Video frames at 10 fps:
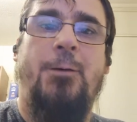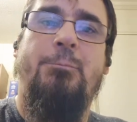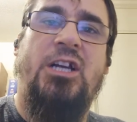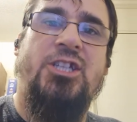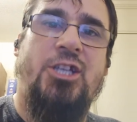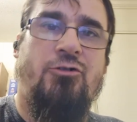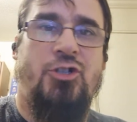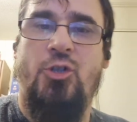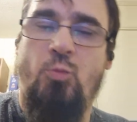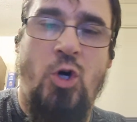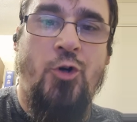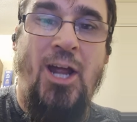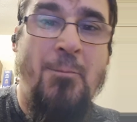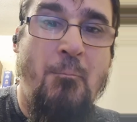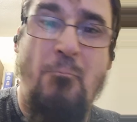because the Christian world
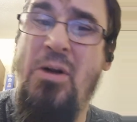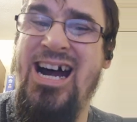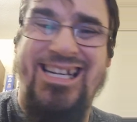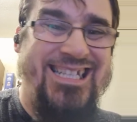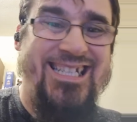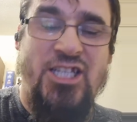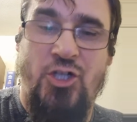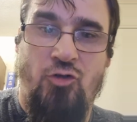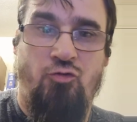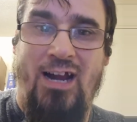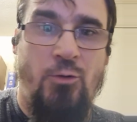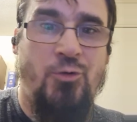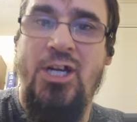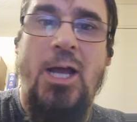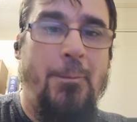had burnt to the
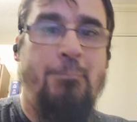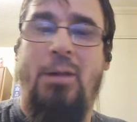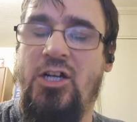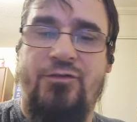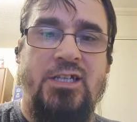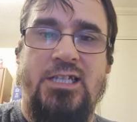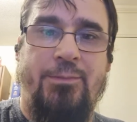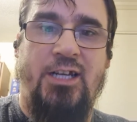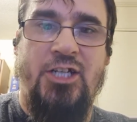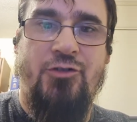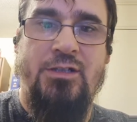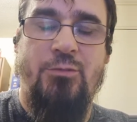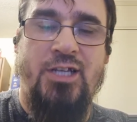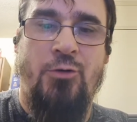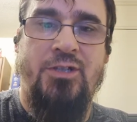ground much of the Islamic history
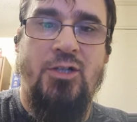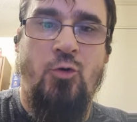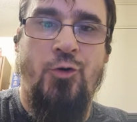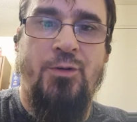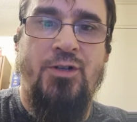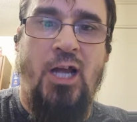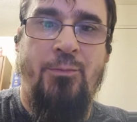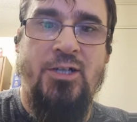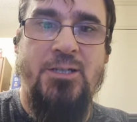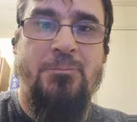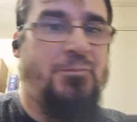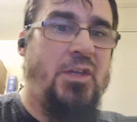that was held in the Cordoba libraries.